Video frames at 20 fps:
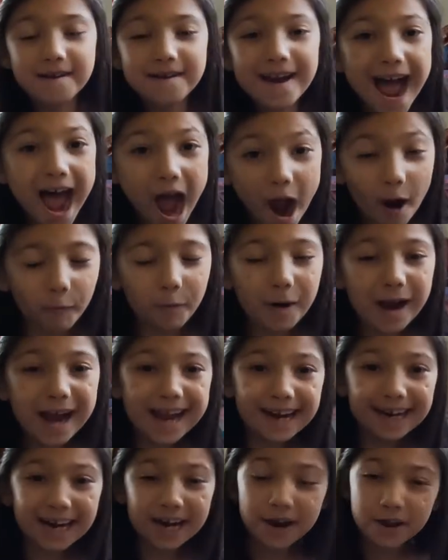Now
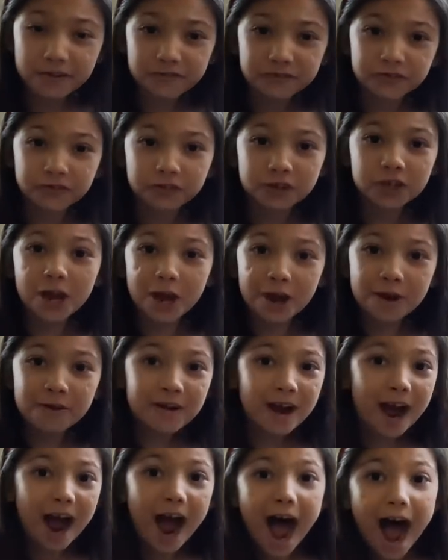we're going to
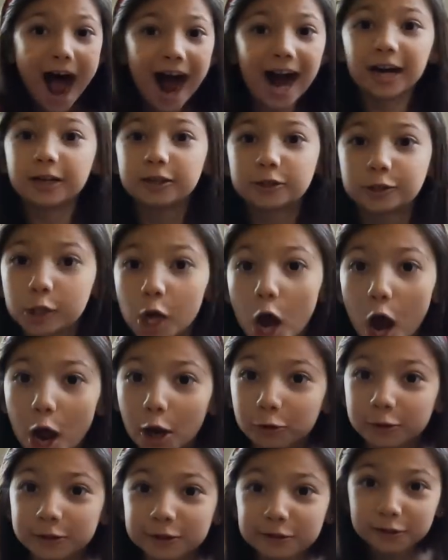do a
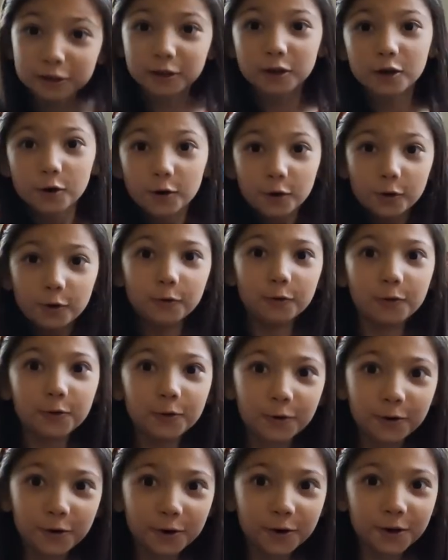ghost.
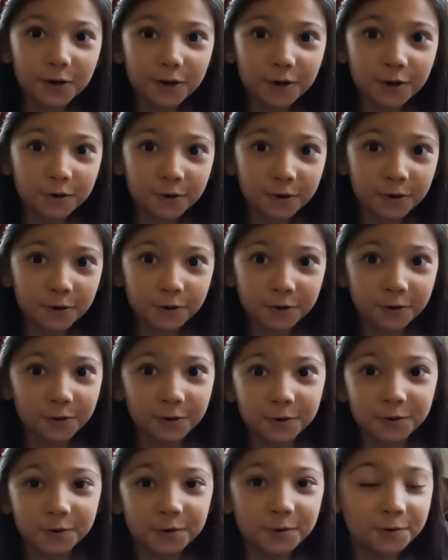
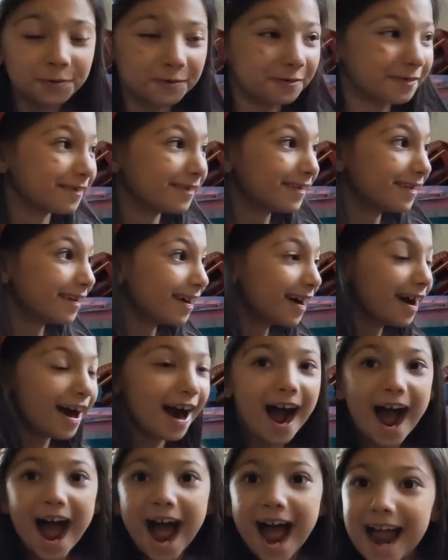Ooh.
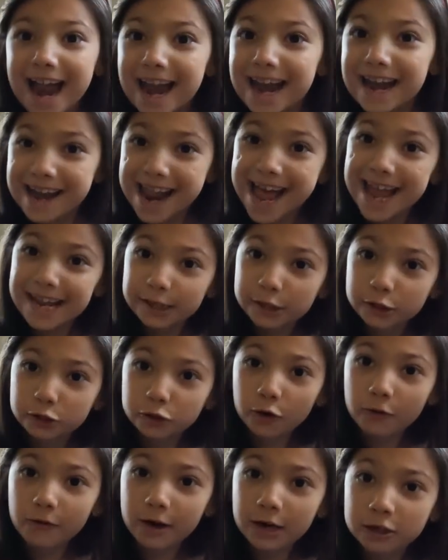Let's
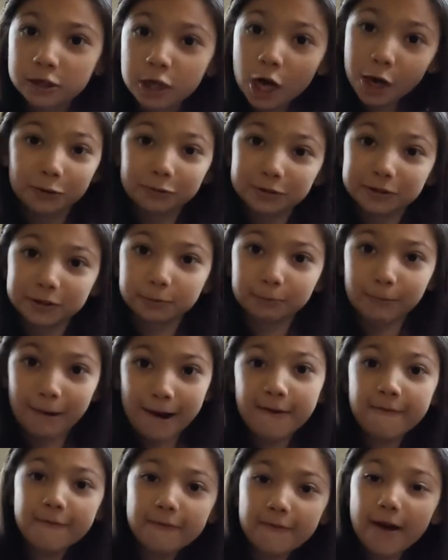draw a ghost
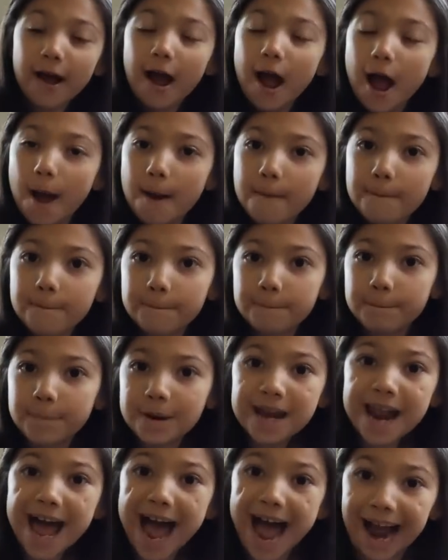with
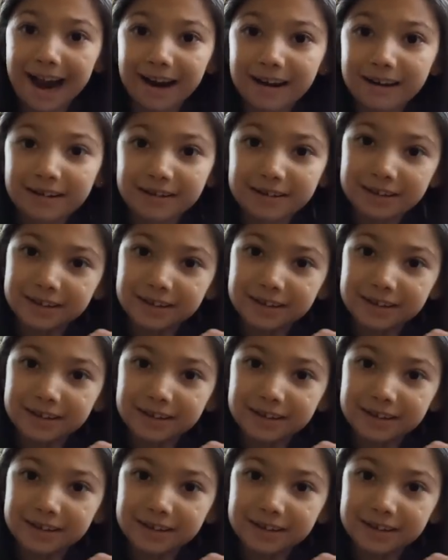black.